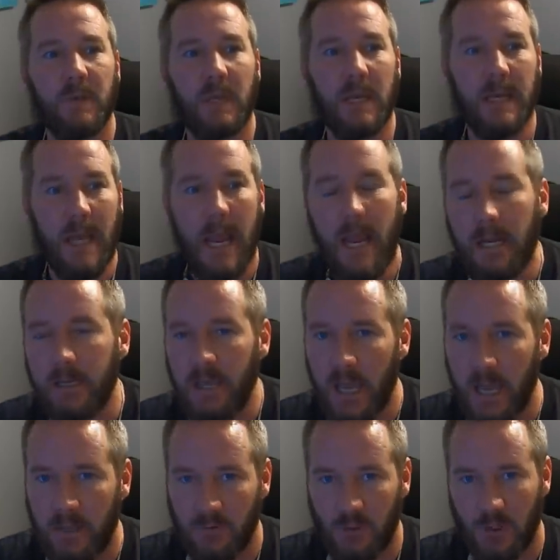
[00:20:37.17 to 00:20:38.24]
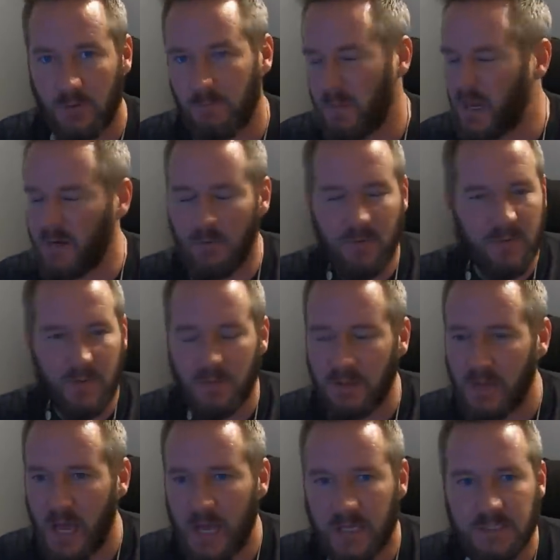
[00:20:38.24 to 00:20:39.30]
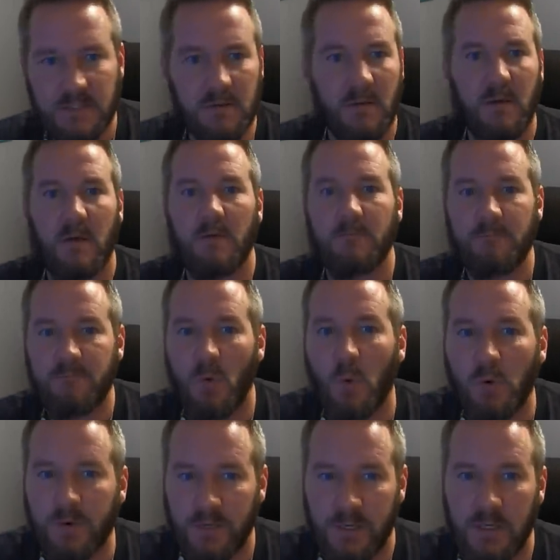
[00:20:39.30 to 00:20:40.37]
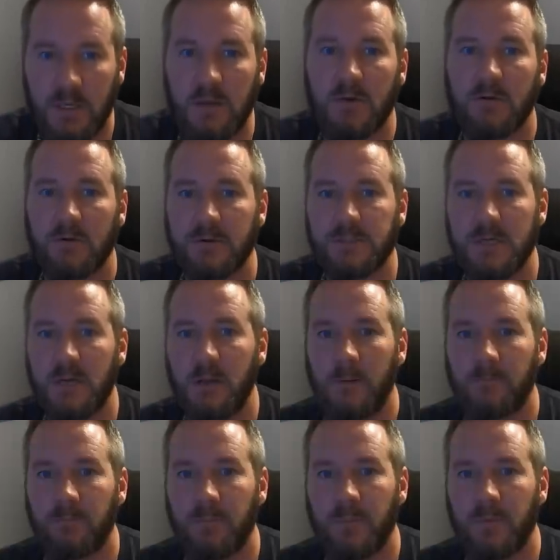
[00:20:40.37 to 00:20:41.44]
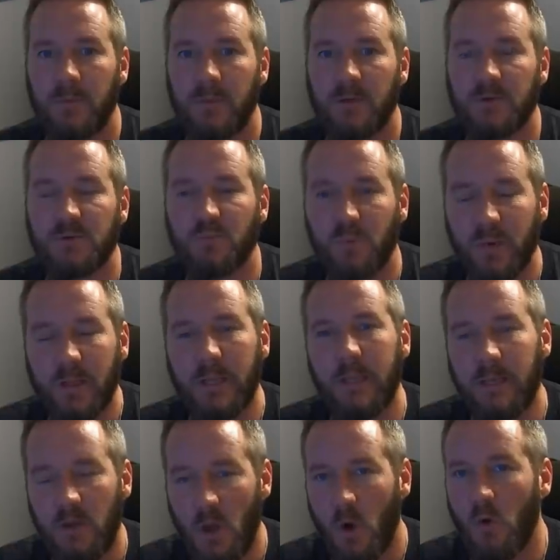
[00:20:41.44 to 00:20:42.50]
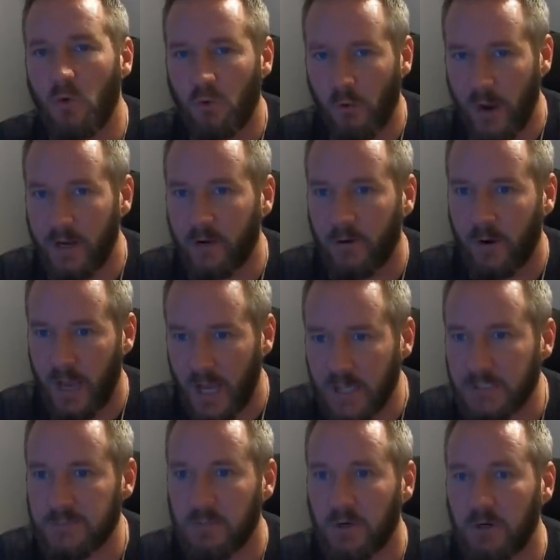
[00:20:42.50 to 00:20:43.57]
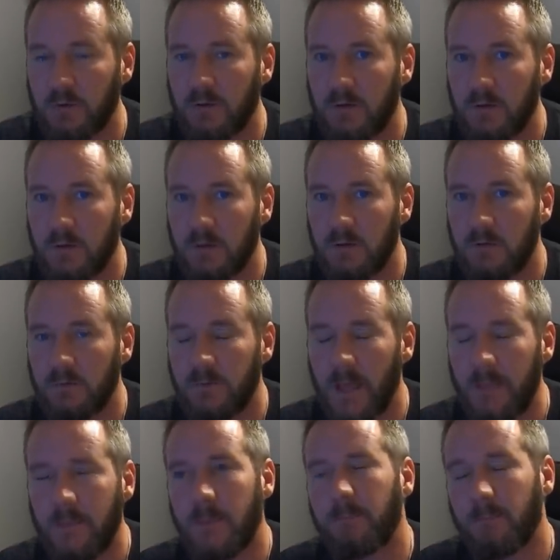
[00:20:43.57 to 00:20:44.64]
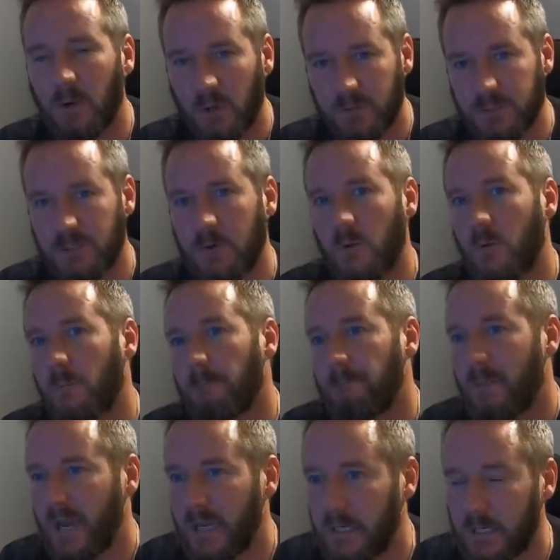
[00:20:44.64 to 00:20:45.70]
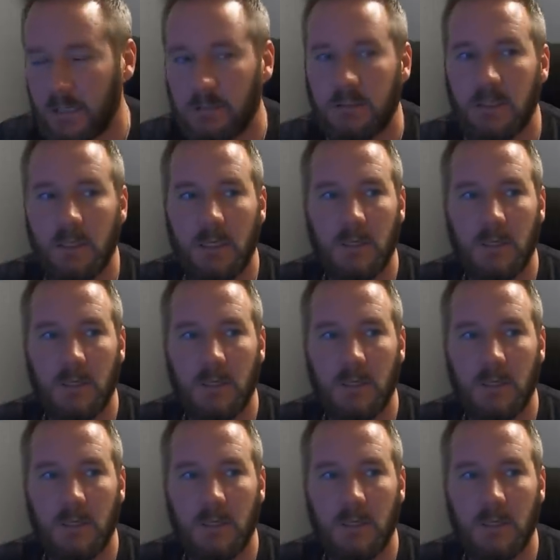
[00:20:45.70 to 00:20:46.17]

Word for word: In any engine made within the last 40 years, there's really no greater expert than the person who made it